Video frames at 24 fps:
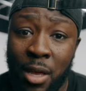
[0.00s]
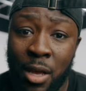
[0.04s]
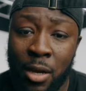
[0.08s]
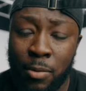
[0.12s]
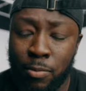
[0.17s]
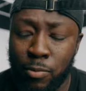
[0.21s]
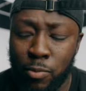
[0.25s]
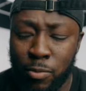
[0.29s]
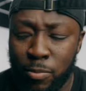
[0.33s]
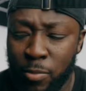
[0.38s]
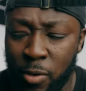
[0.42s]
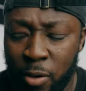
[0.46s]

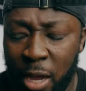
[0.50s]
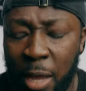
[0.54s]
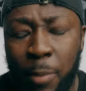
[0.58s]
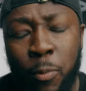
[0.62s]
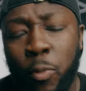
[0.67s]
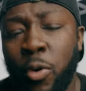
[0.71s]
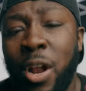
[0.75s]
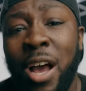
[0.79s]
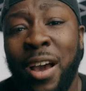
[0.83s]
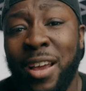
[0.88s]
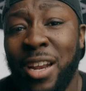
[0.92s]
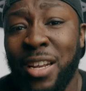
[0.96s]
Okay,
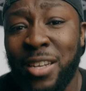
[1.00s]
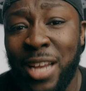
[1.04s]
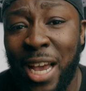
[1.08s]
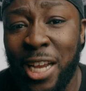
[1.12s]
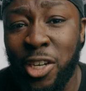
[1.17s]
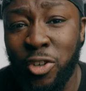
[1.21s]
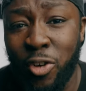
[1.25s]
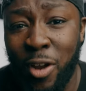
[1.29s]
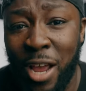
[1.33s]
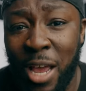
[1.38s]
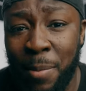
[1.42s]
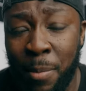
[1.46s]
we're not going to die
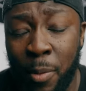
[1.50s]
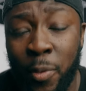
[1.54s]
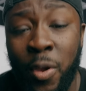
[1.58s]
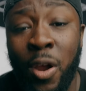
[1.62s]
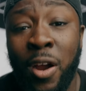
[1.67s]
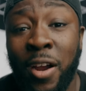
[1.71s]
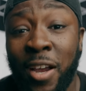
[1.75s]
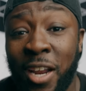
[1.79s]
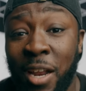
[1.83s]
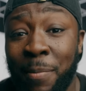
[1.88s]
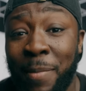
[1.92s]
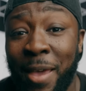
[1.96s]
trying, but we
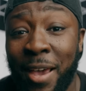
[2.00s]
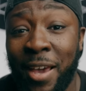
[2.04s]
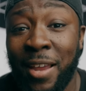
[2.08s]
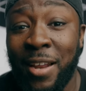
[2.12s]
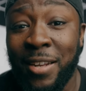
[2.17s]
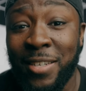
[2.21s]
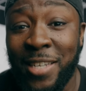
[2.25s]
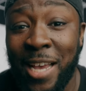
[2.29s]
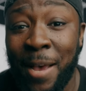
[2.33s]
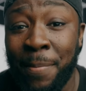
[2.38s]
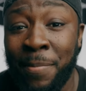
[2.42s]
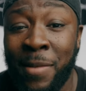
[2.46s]
are going to make an
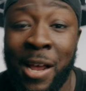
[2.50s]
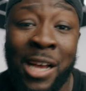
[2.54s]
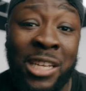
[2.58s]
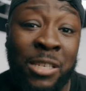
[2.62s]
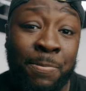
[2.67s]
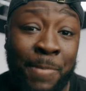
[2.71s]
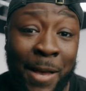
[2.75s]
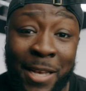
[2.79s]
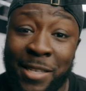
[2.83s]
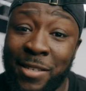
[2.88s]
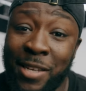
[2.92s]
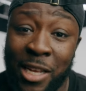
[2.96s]
attempt
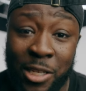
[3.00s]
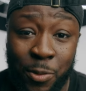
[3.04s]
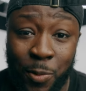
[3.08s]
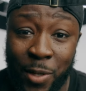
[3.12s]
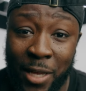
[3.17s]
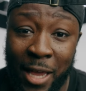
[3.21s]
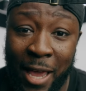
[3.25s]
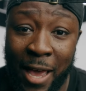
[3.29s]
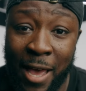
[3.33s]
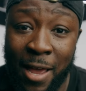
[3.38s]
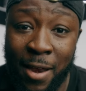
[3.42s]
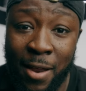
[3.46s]
as best as we
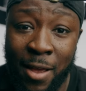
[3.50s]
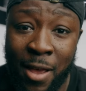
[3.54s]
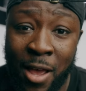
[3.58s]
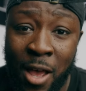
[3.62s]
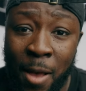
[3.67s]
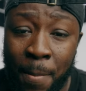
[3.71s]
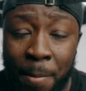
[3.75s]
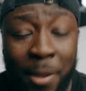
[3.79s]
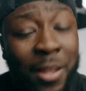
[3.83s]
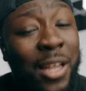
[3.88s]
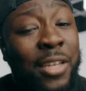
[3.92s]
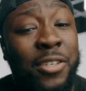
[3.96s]
can.
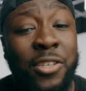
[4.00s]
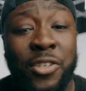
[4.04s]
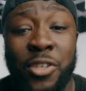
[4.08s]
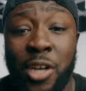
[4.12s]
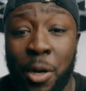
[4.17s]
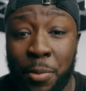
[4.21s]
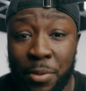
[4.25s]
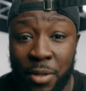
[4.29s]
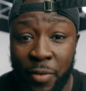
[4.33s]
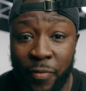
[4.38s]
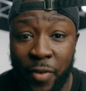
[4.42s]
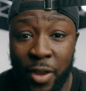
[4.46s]
But let's just
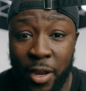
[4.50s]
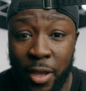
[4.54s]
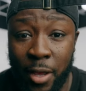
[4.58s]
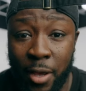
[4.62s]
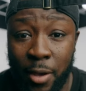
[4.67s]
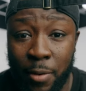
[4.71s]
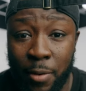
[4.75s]
start with the video.